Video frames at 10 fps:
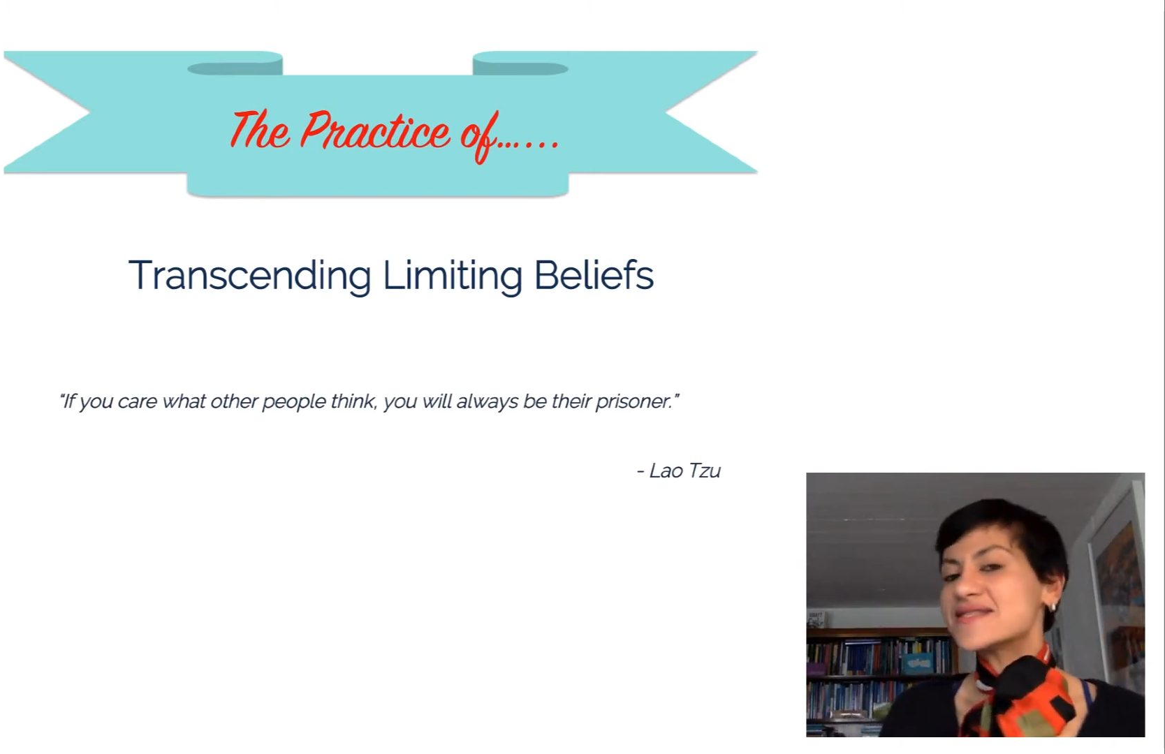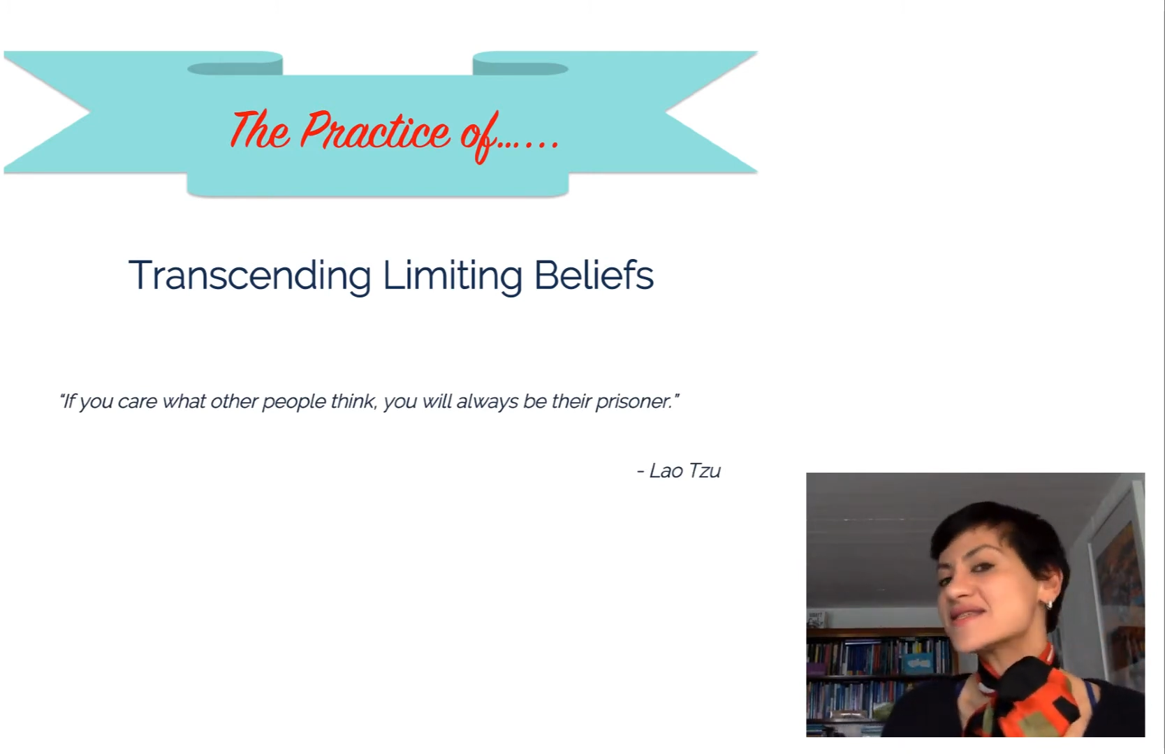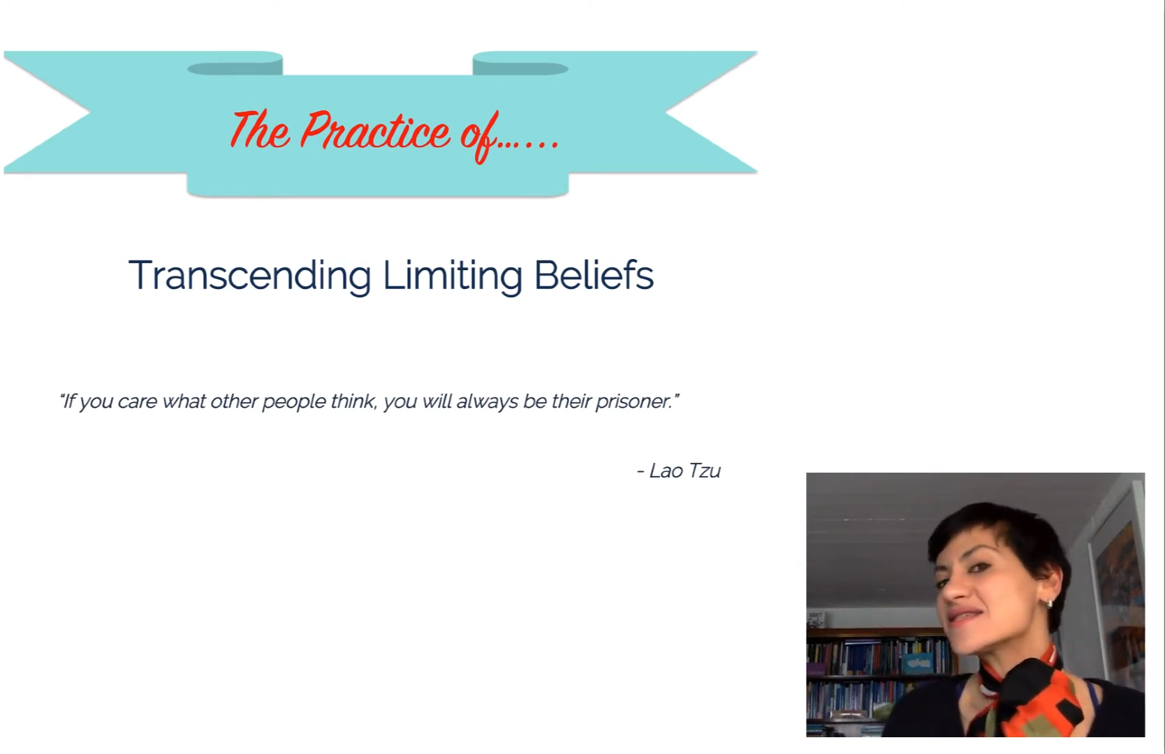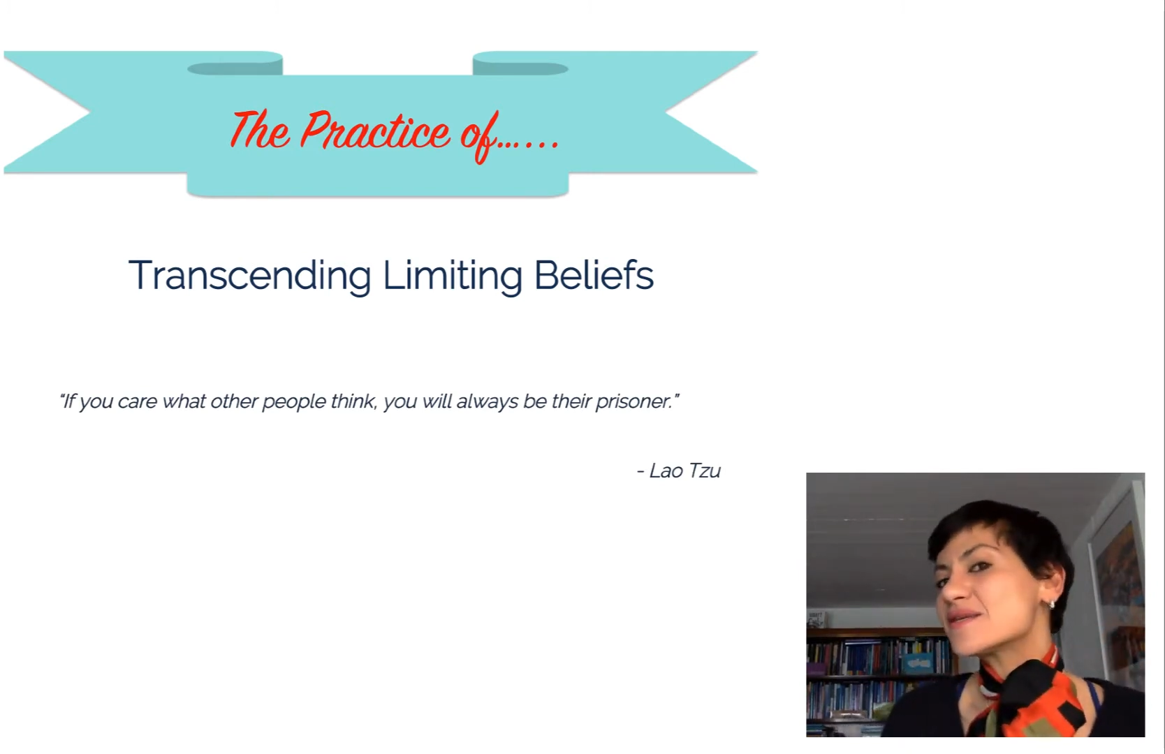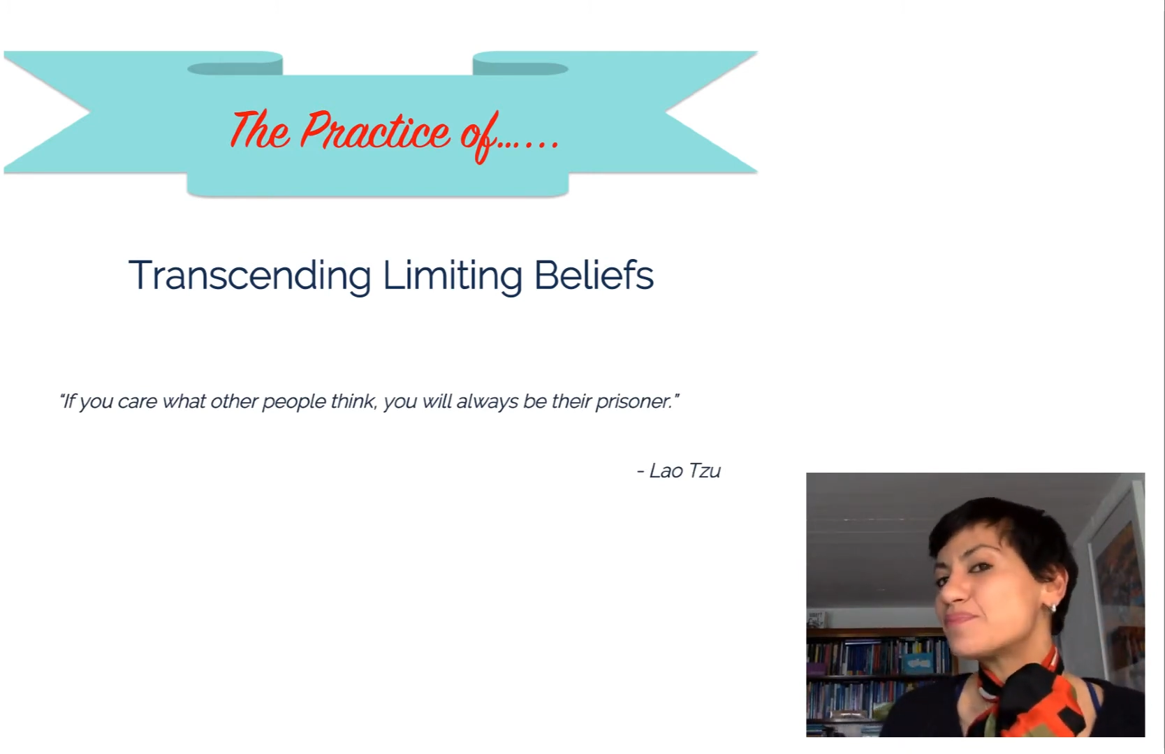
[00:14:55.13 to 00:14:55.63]

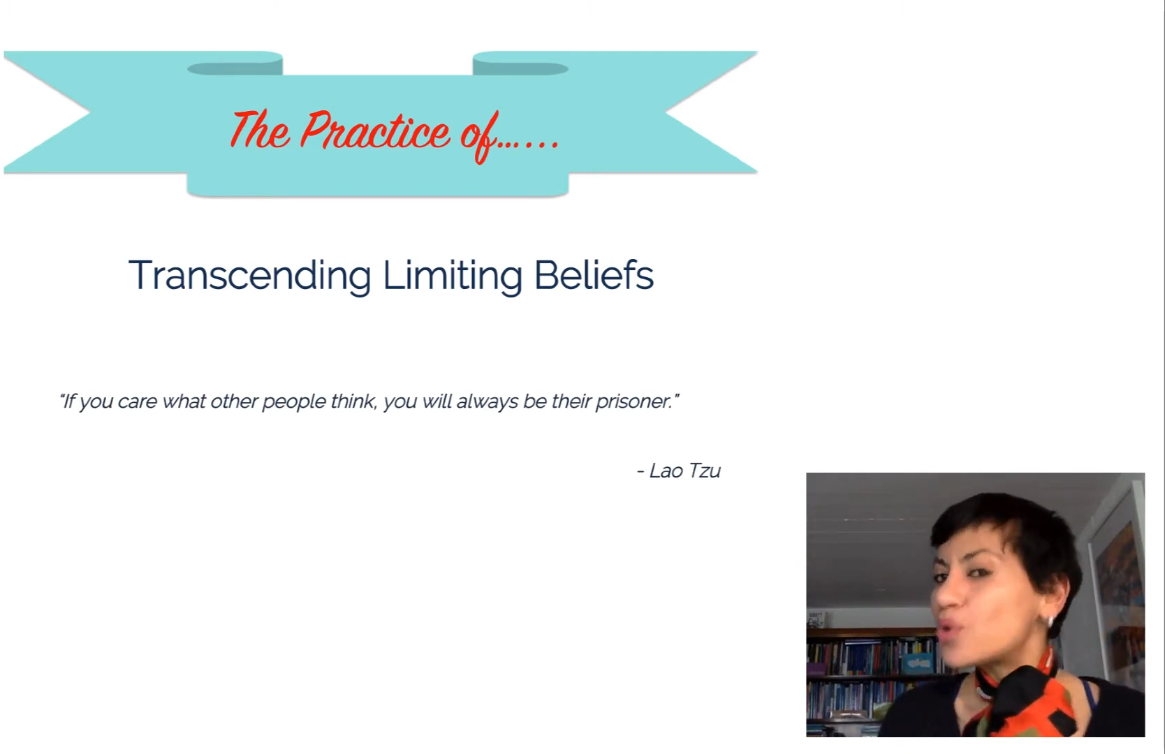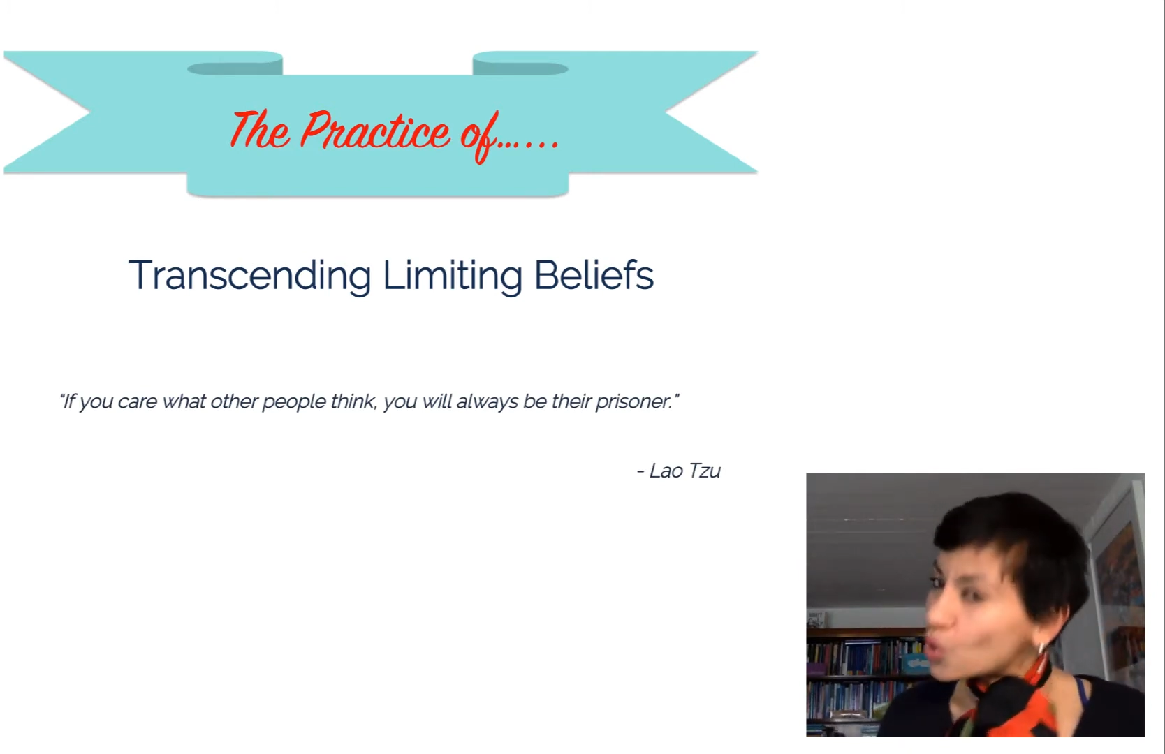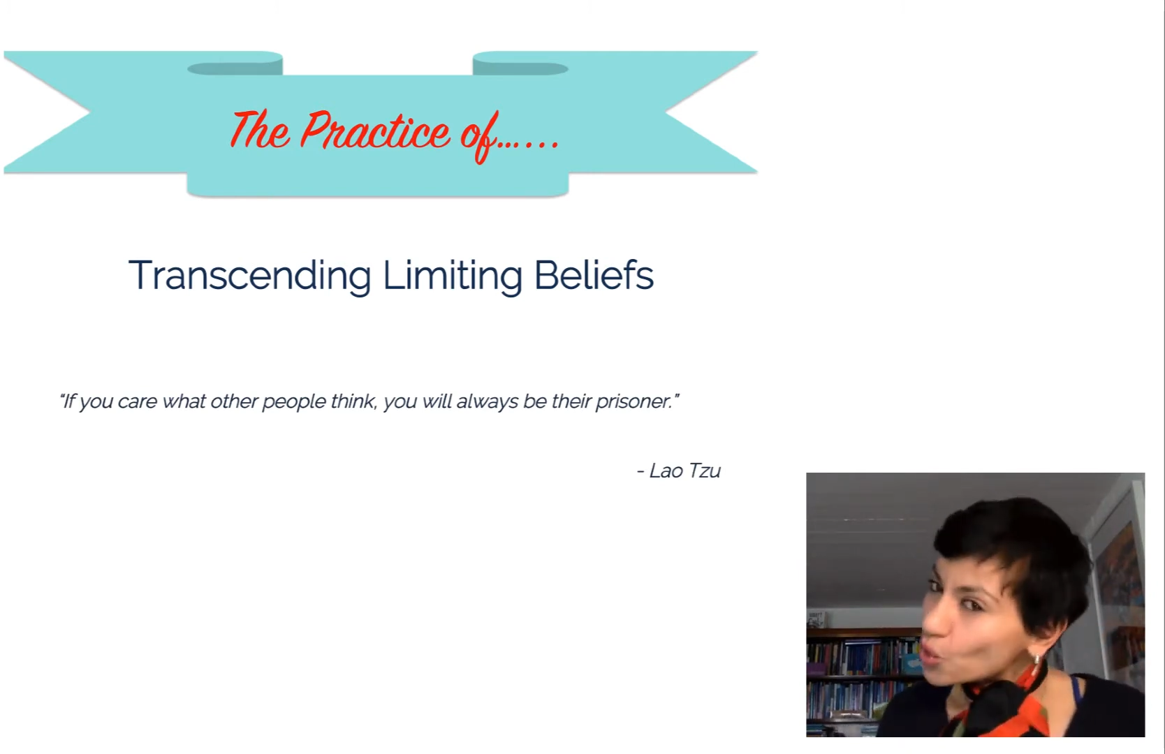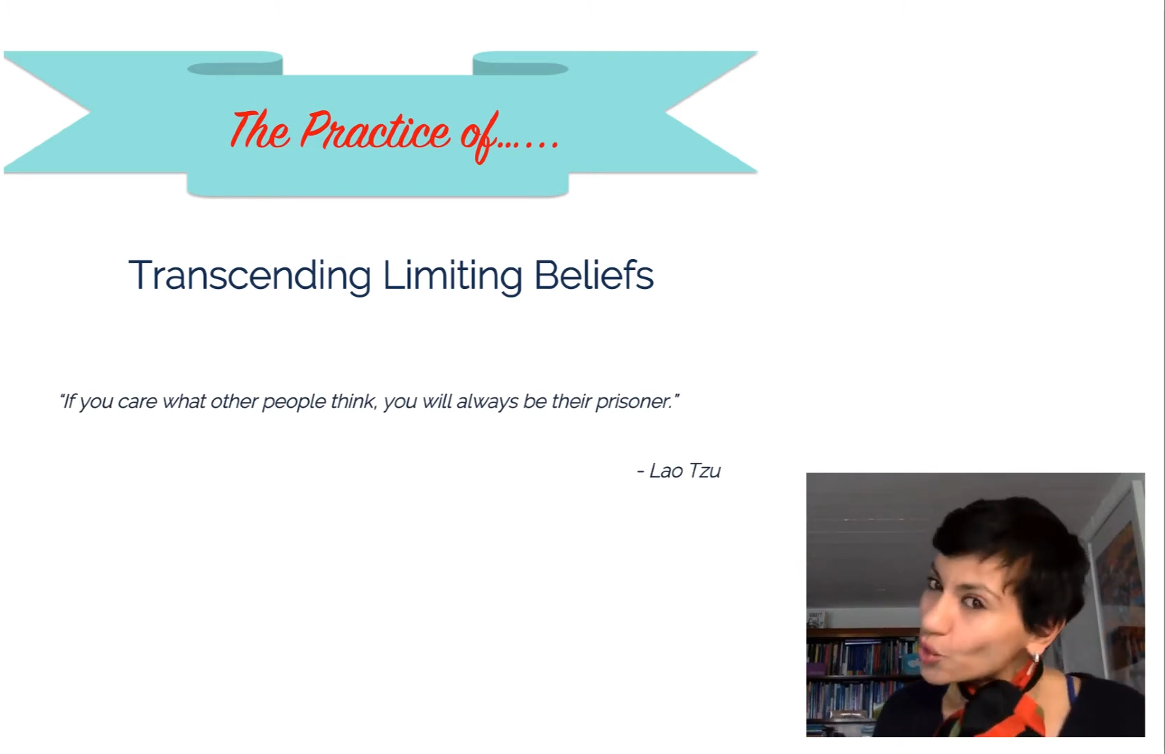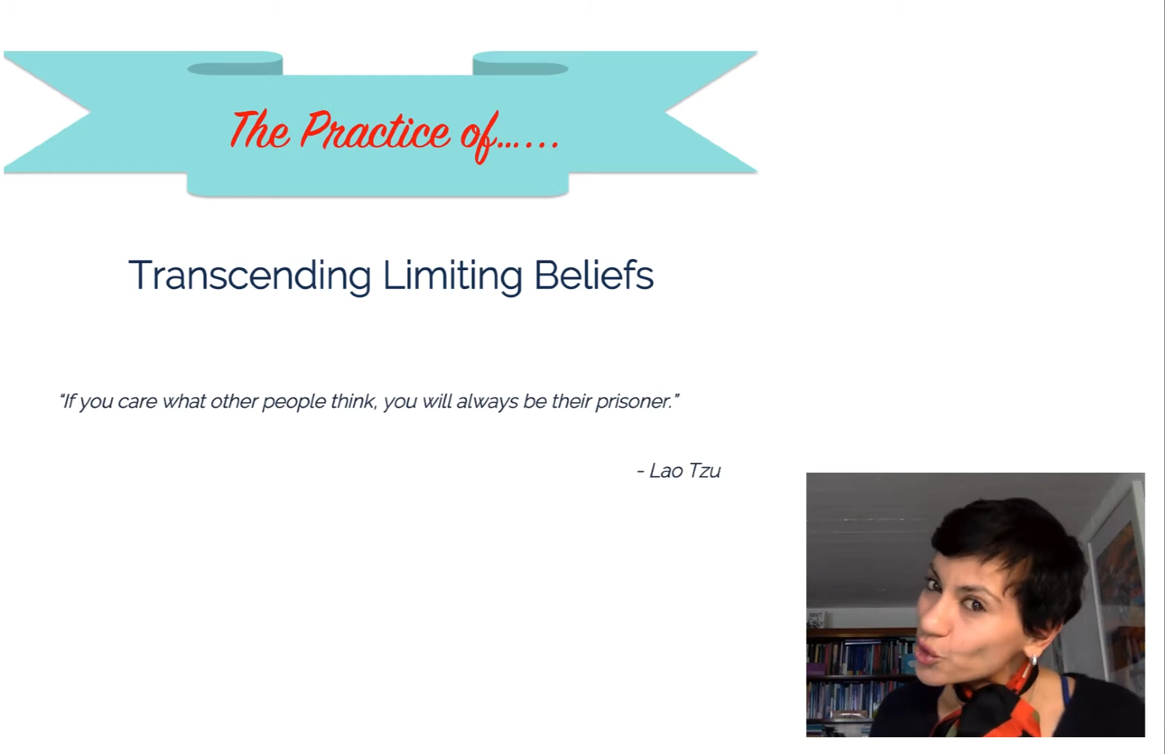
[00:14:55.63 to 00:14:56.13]
to
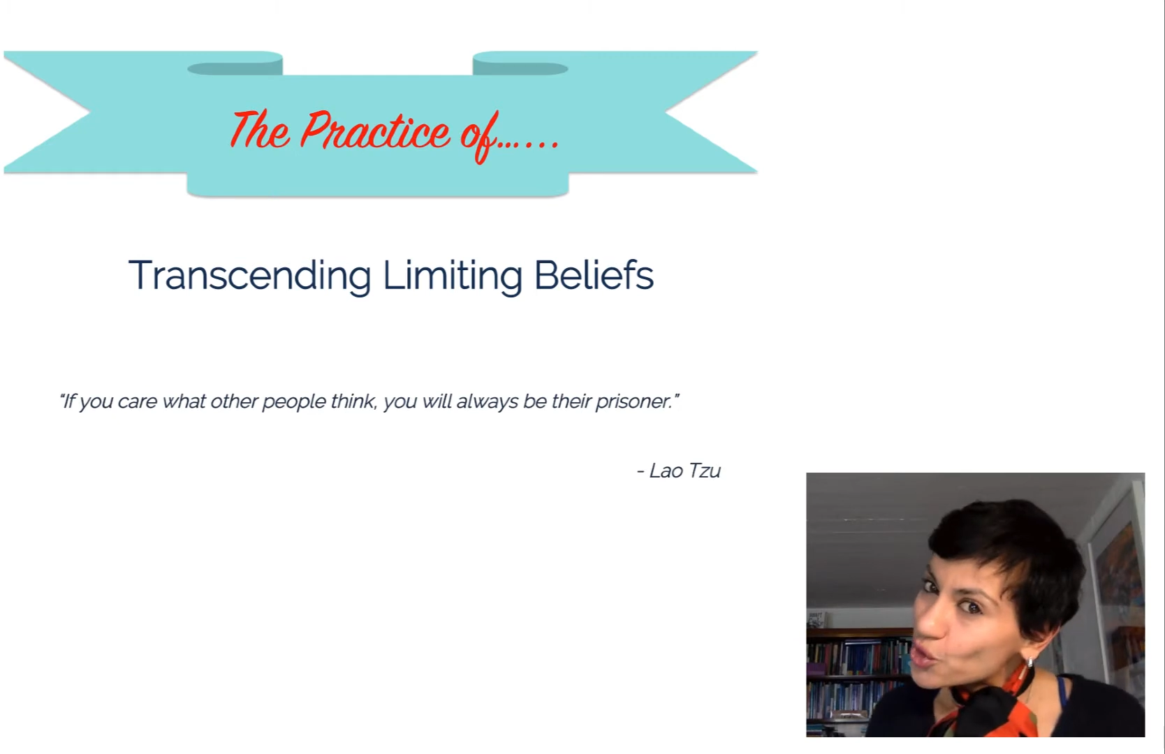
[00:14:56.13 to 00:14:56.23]
support